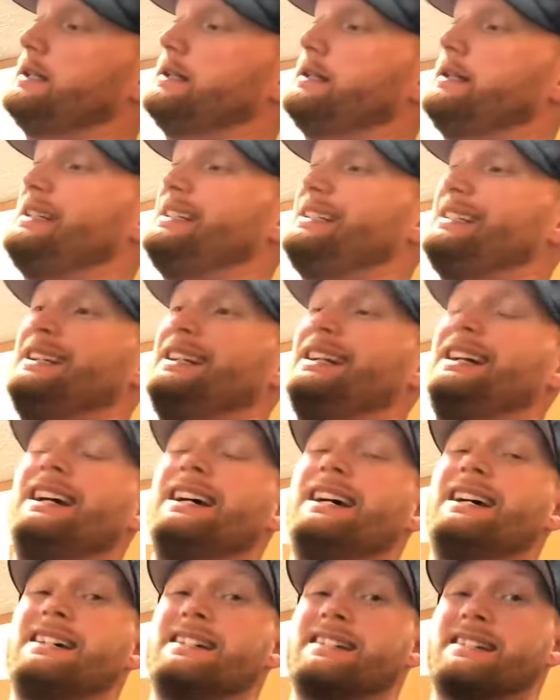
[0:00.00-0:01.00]
the
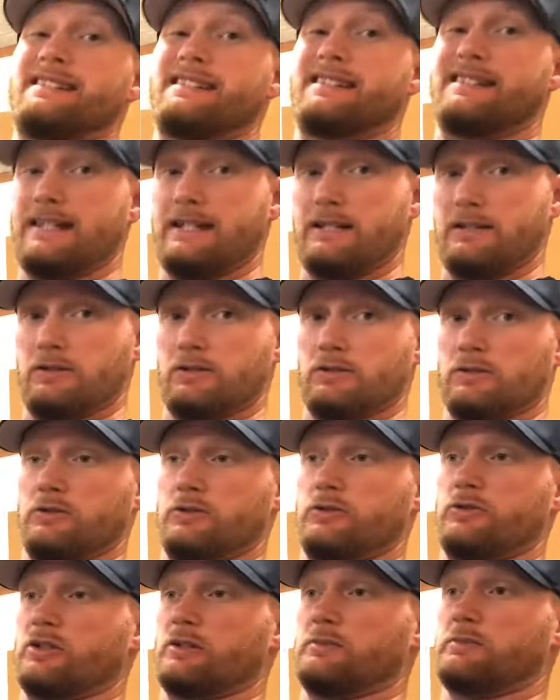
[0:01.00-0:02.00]
steel
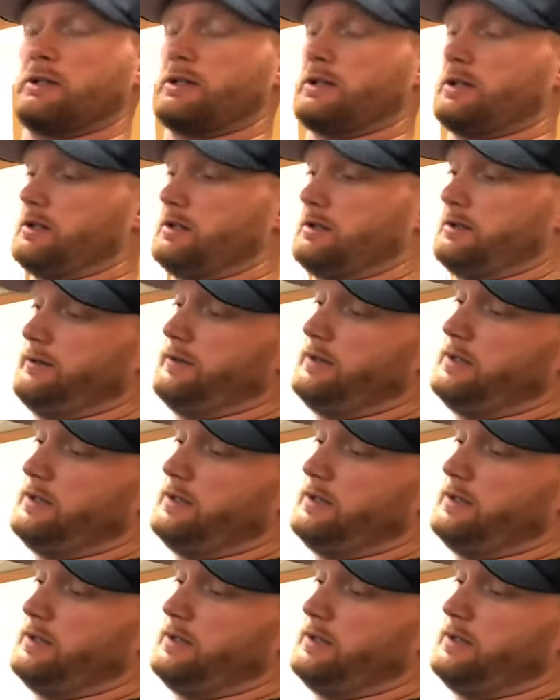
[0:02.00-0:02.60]
triple curve